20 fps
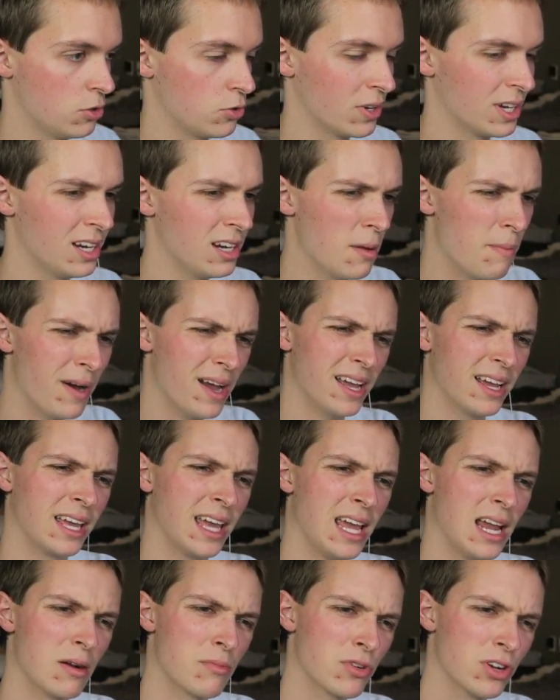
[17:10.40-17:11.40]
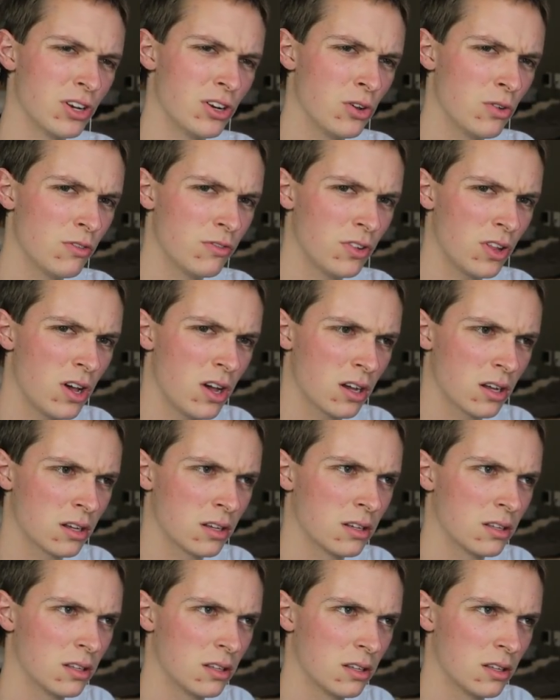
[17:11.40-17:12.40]
I need to buy a camera to do a vlog?
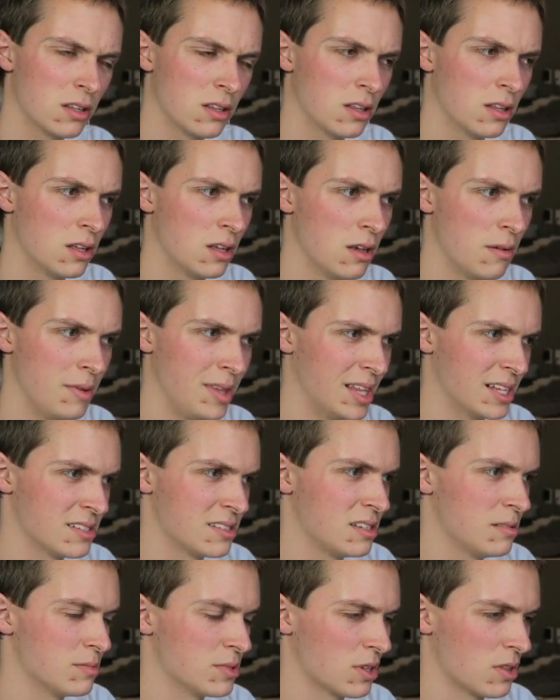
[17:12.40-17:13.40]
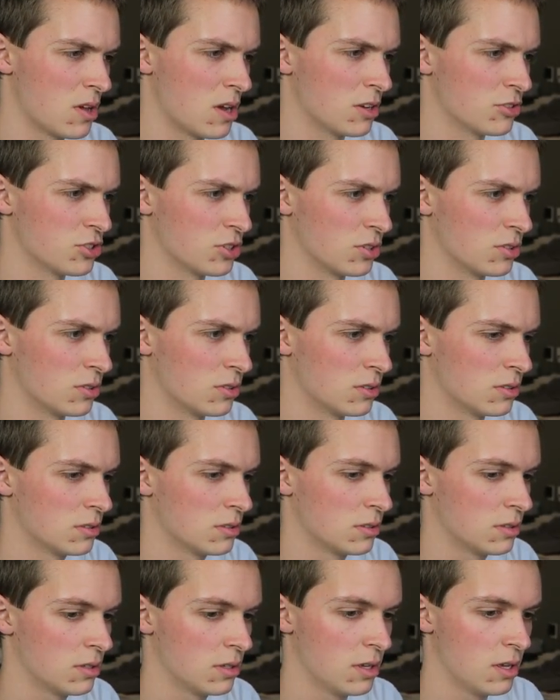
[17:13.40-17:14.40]
I mean, that seems
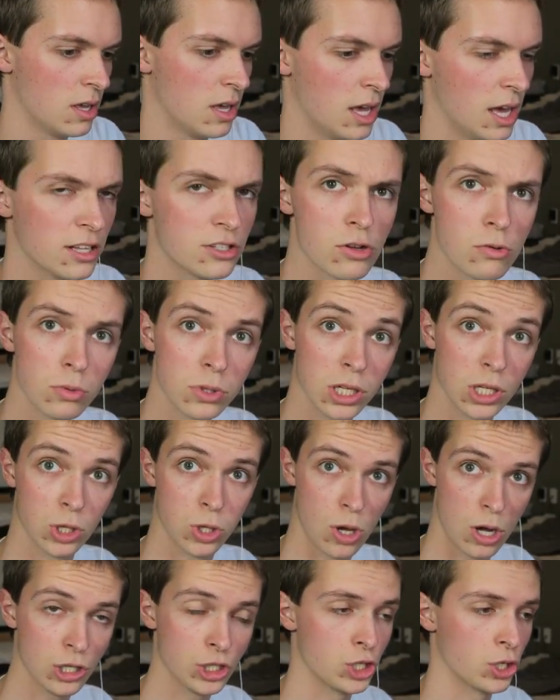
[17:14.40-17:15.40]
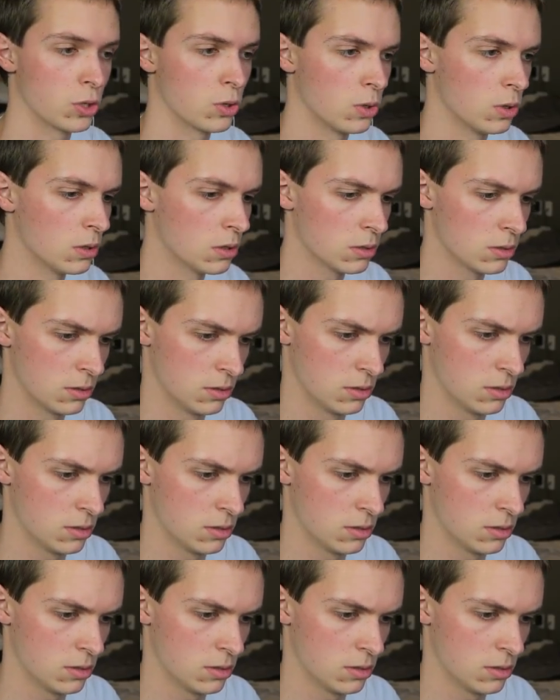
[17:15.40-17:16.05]
logical. It's only logical.